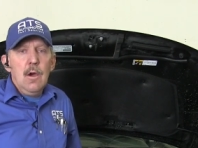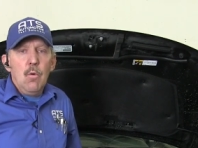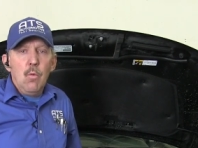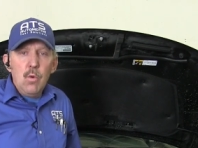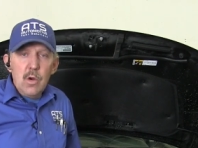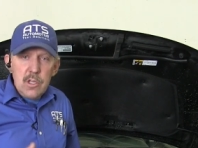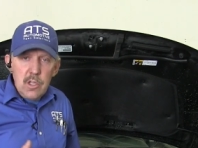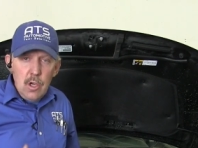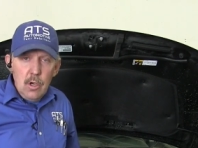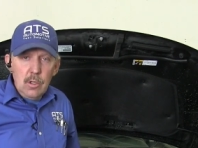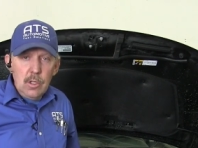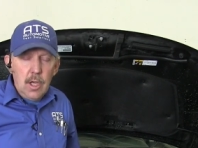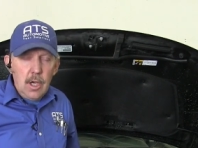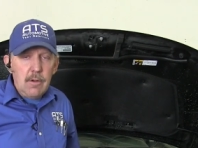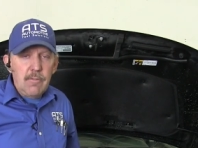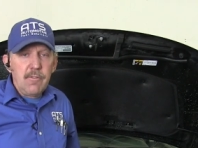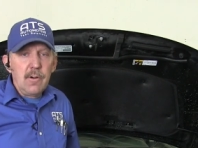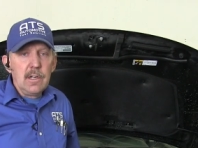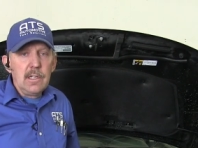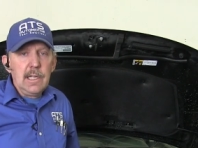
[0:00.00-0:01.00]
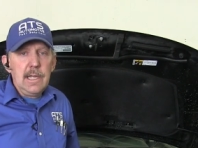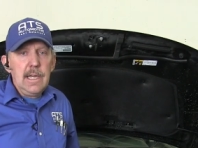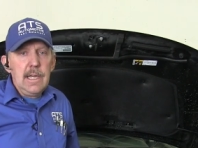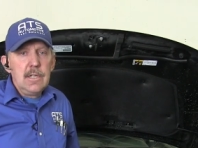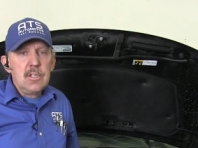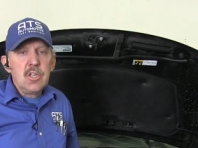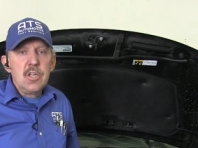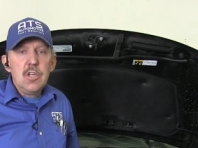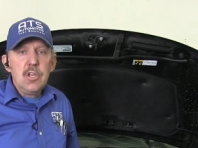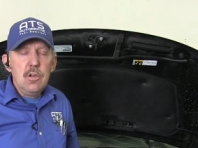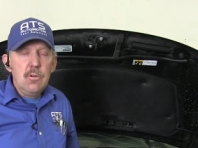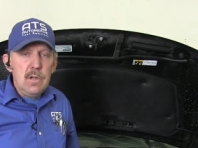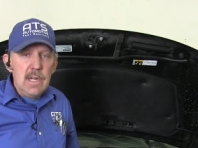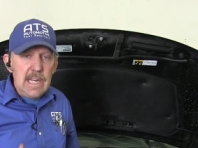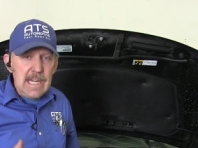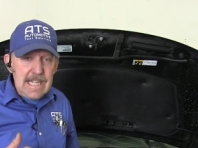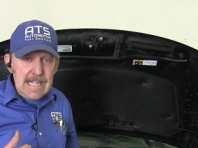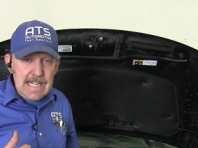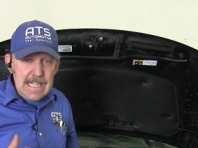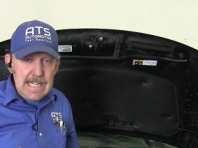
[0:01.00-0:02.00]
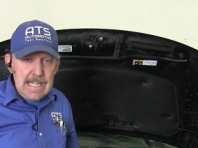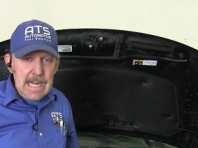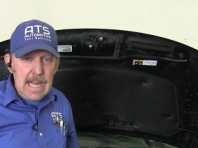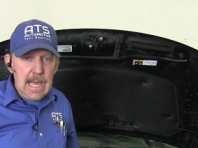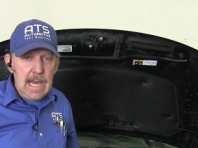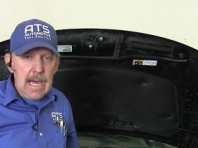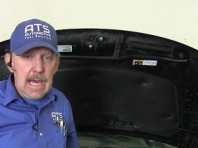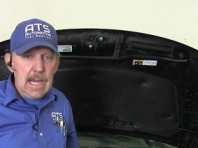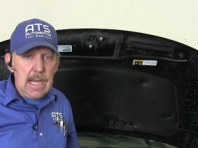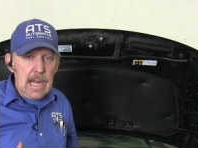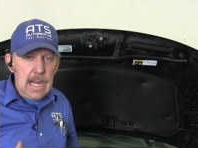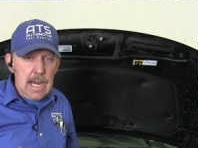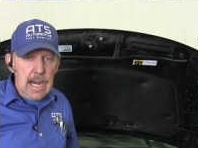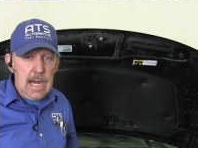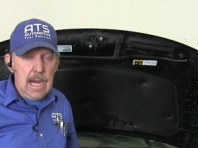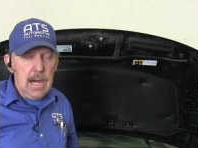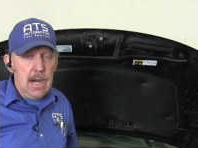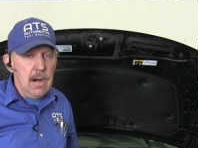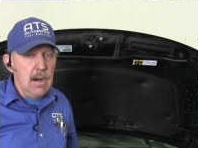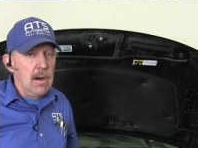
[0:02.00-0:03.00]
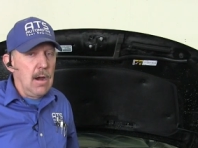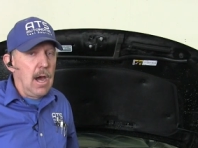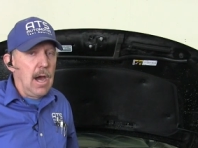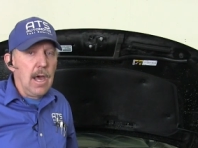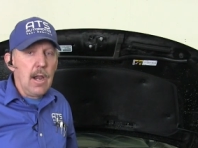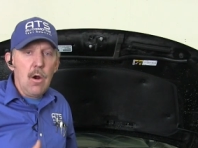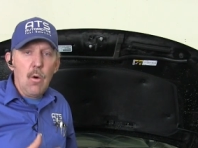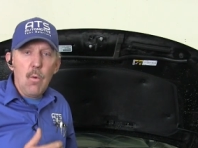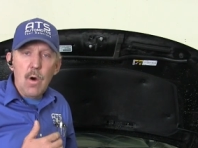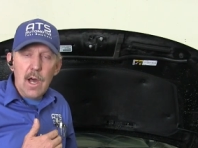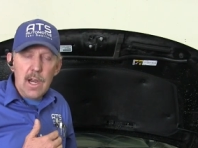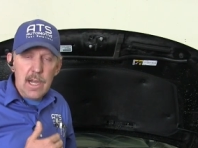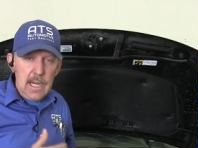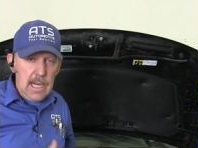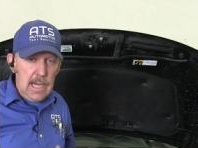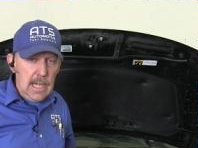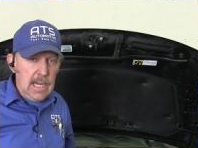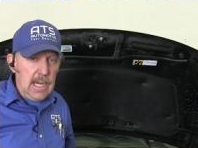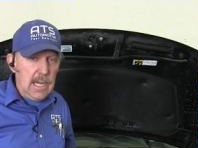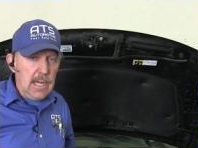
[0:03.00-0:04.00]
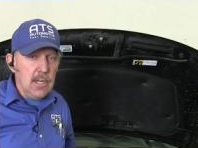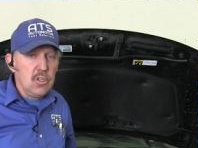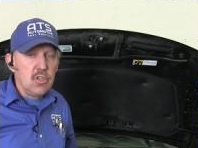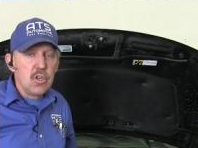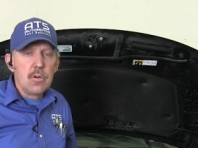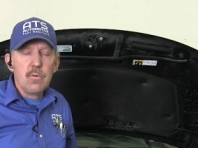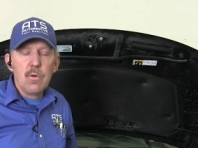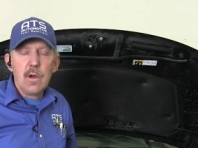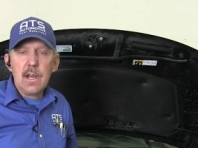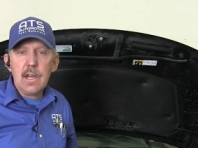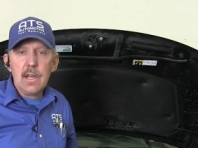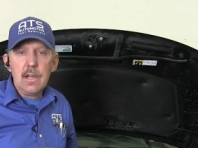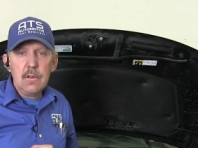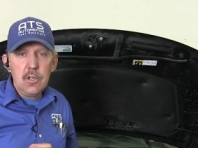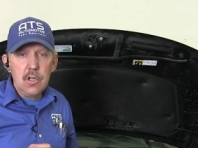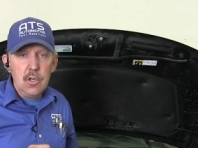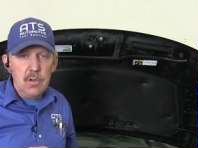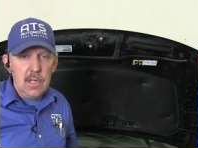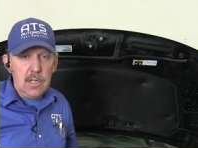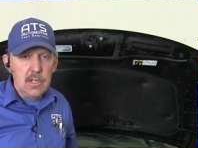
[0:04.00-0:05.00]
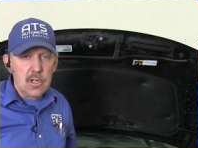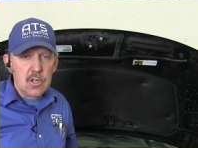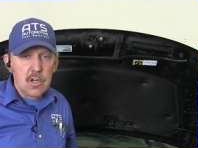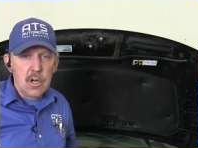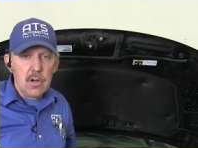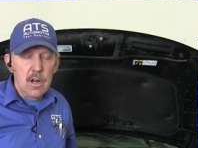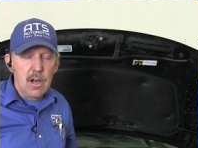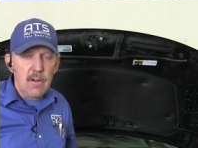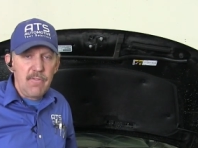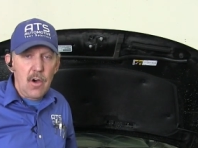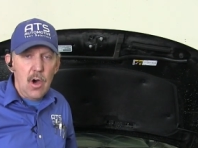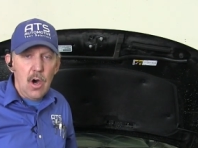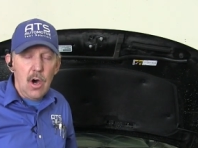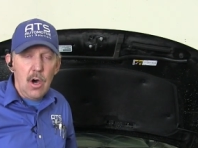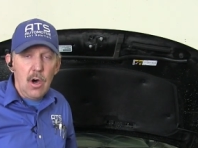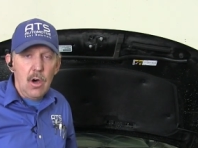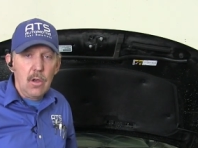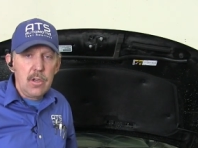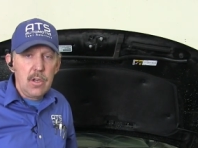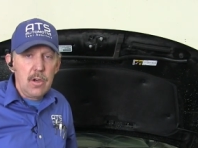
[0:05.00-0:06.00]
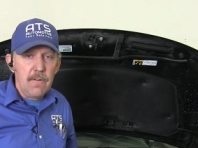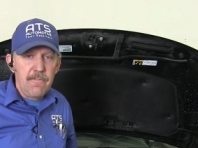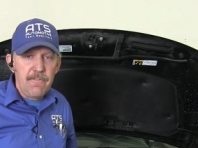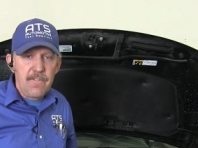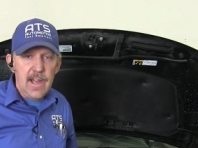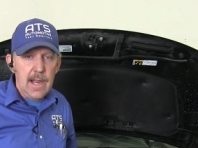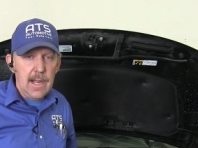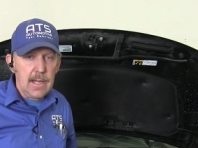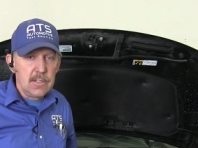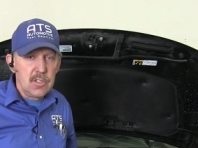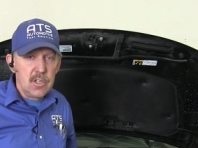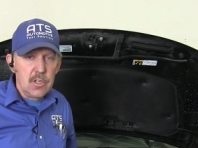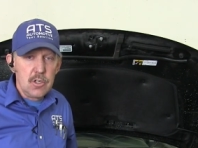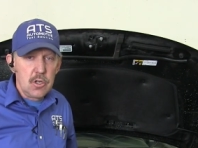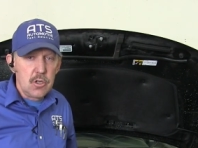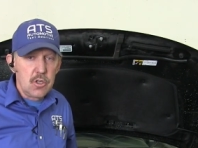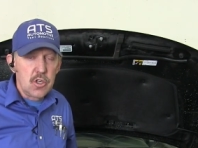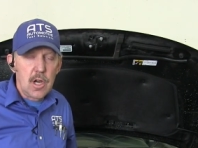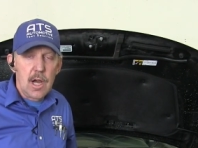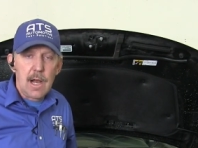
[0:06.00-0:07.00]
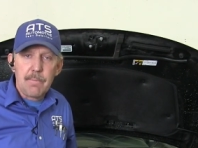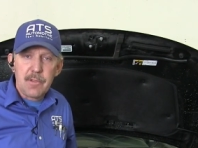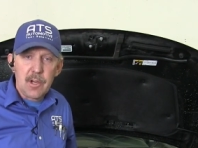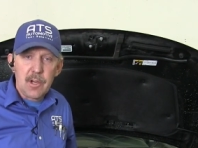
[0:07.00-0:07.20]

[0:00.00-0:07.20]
When you look for leaks, you need dead air. I don't want any engine running. You need to turn off all your fans in your shop.